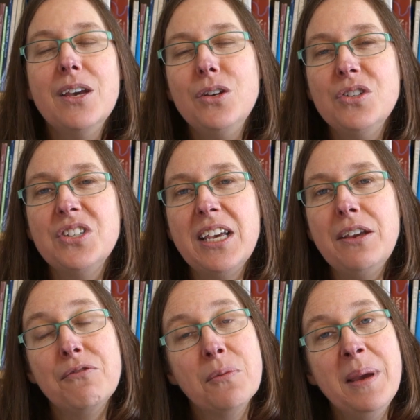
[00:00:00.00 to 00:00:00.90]
You
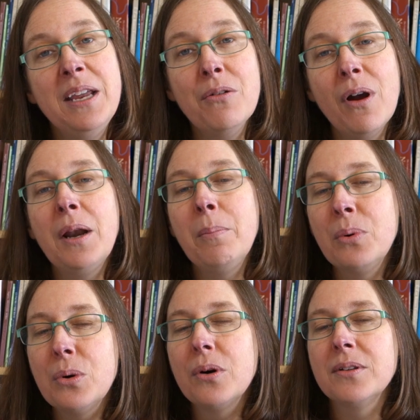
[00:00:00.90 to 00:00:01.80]
see, for me to write a
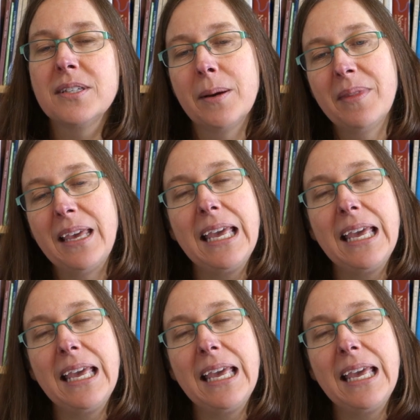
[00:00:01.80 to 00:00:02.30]
book on something,